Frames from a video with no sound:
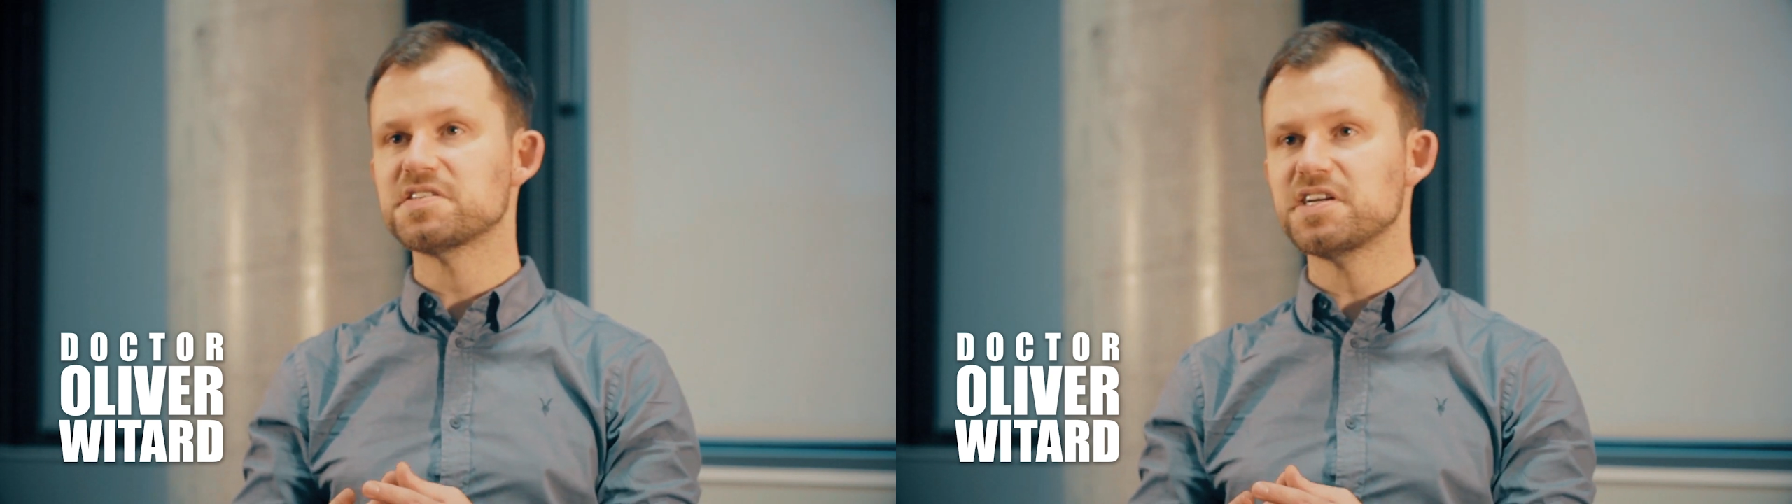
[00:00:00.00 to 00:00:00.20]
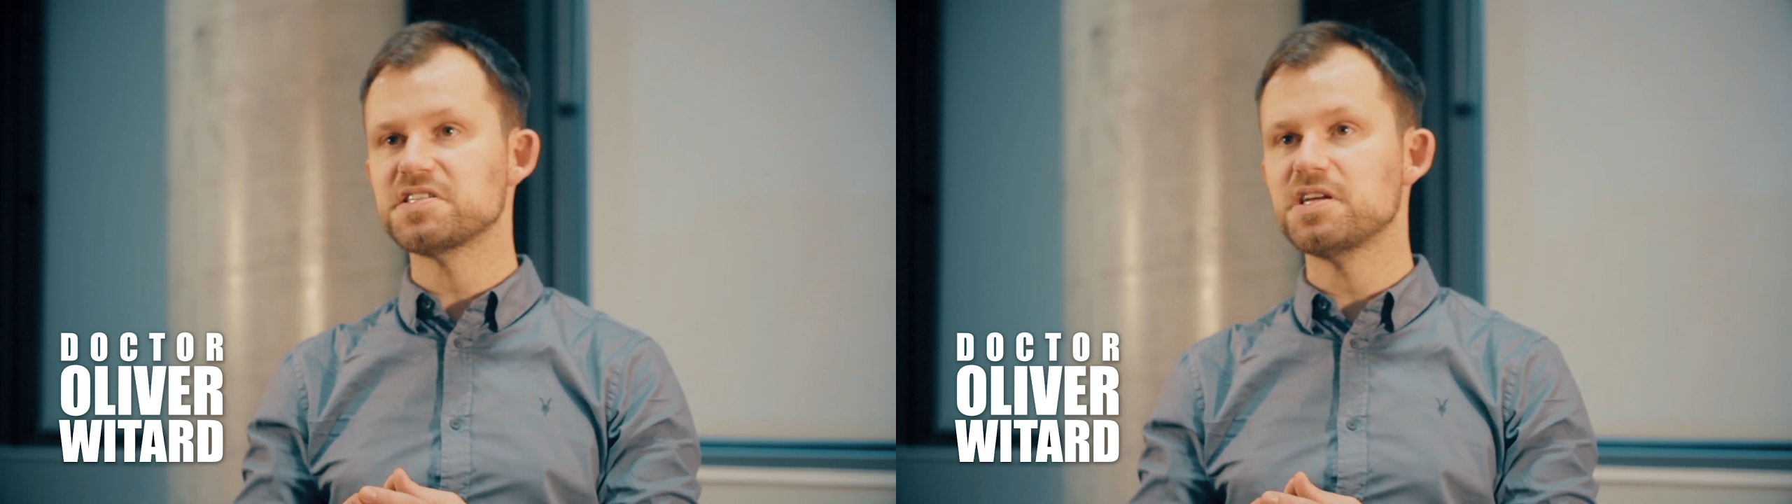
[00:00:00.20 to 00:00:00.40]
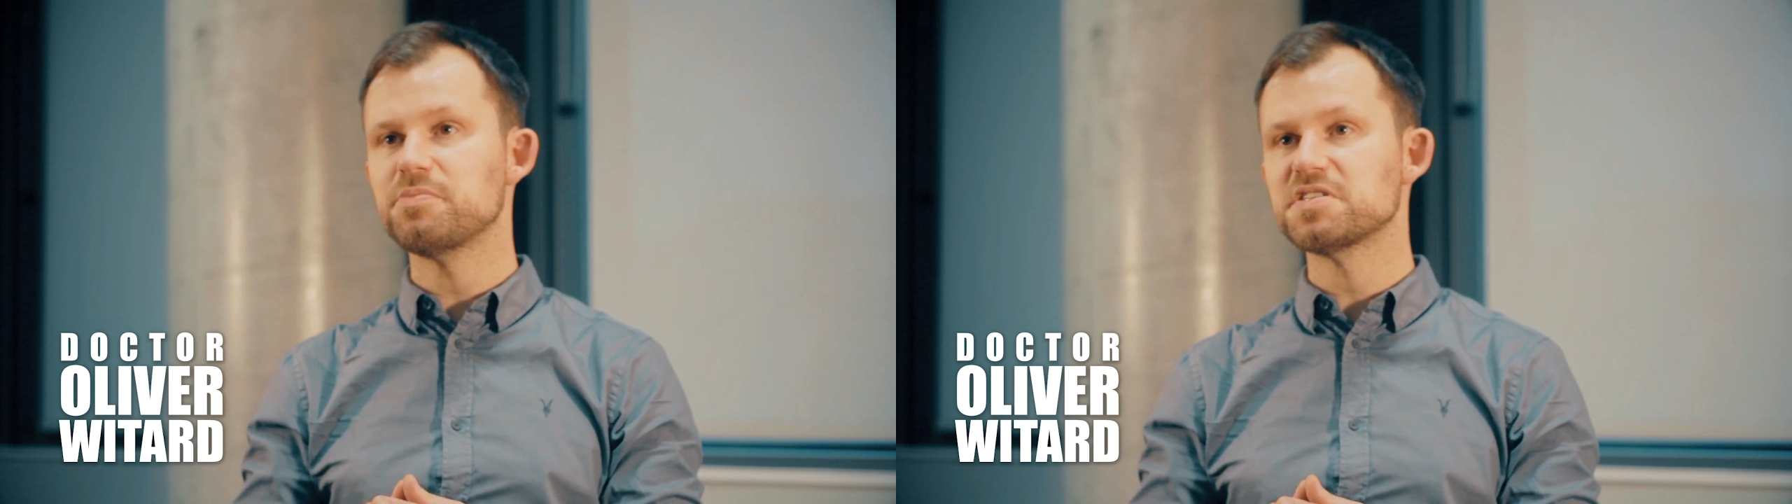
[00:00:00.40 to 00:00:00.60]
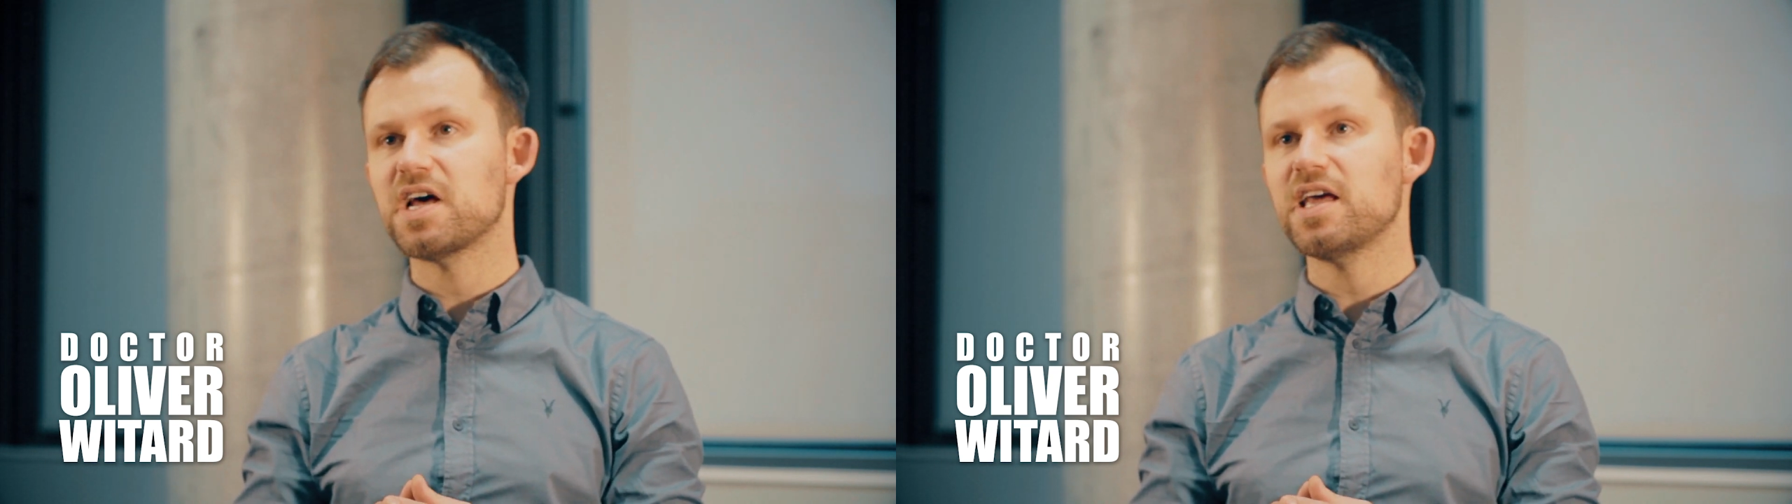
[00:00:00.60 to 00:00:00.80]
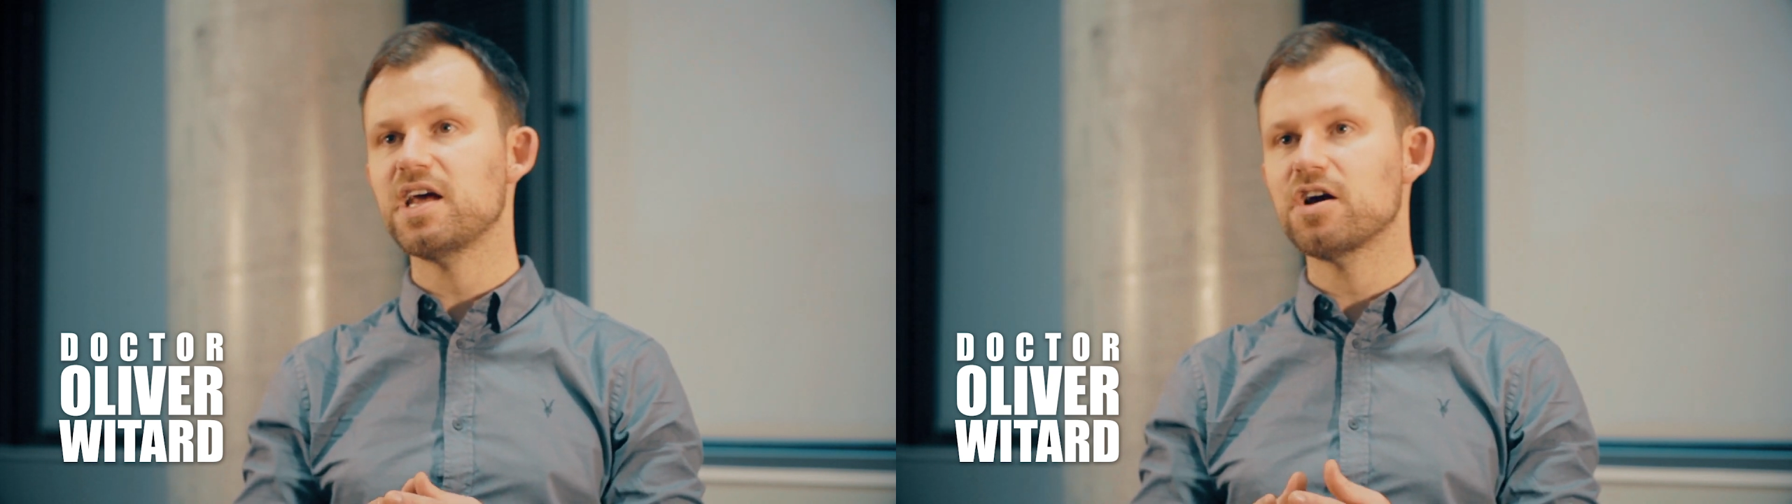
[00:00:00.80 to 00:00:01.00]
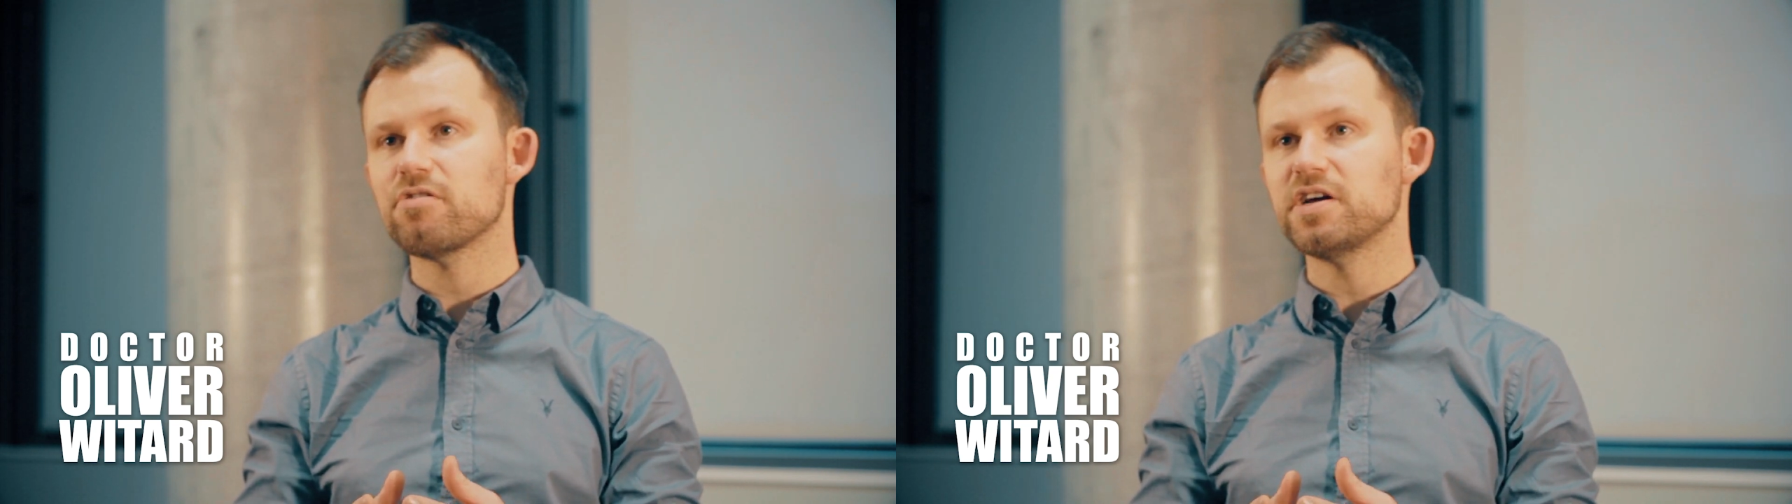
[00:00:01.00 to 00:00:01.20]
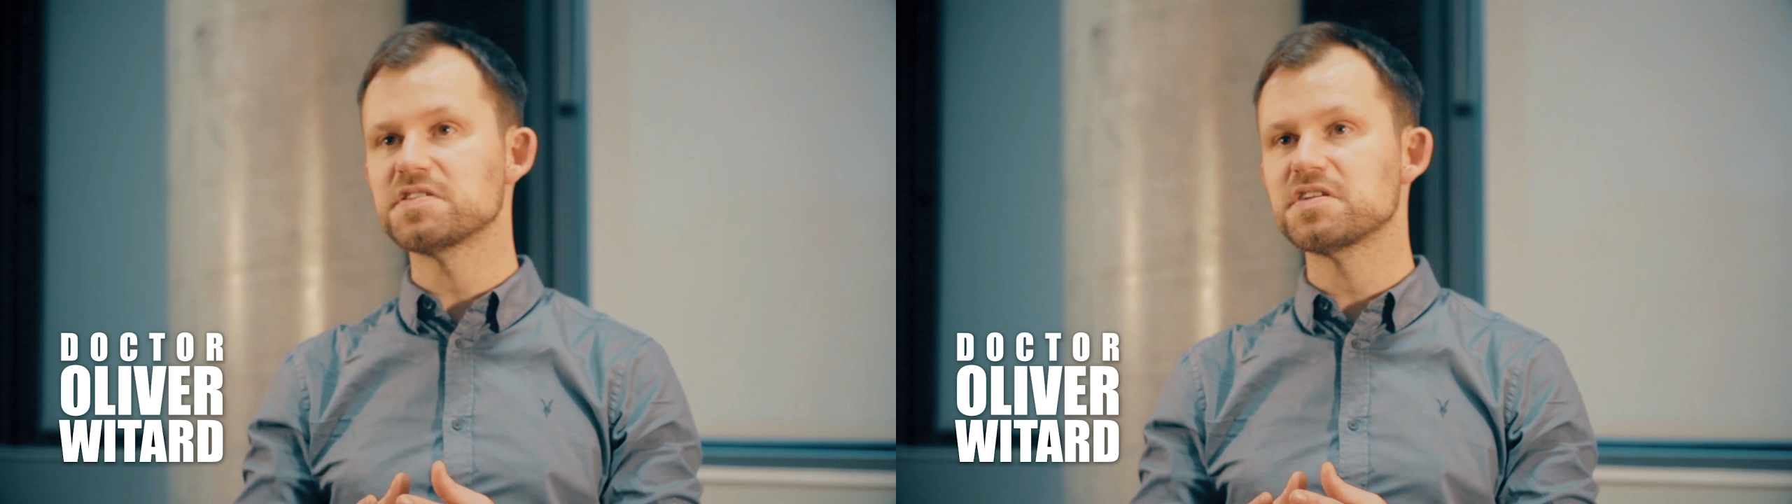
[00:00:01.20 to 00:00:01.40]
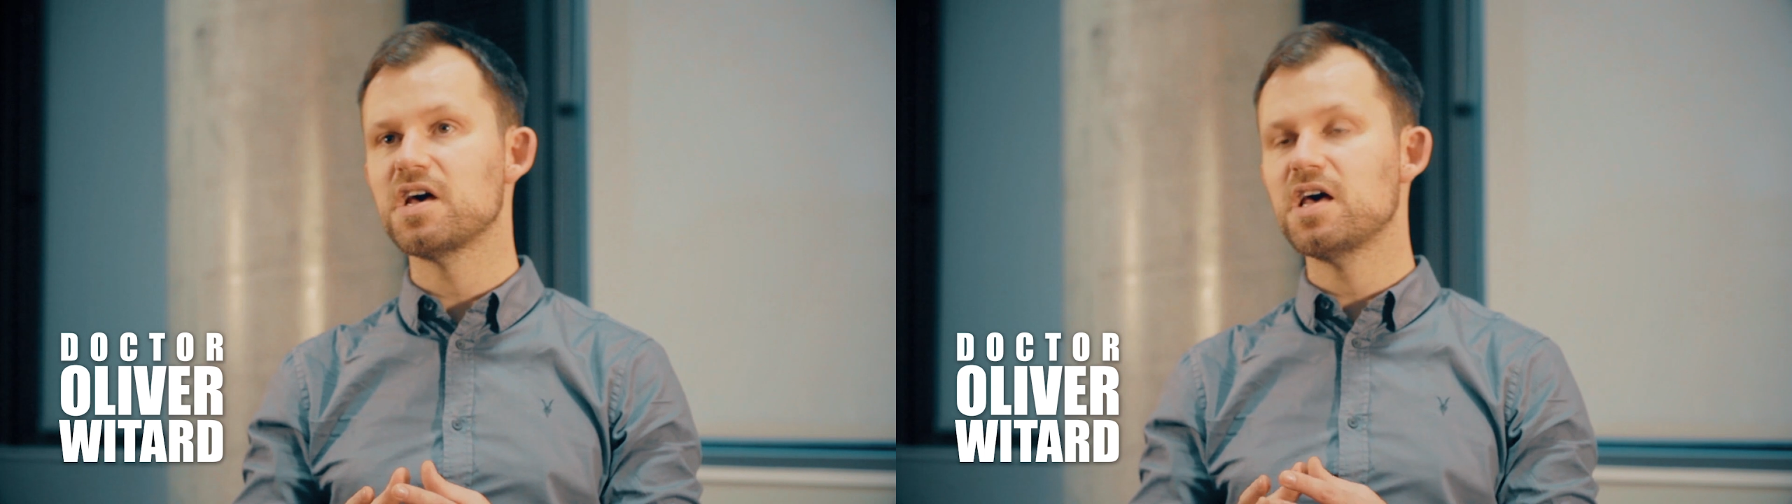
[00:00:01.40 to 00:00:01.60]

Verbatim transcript: 60% increase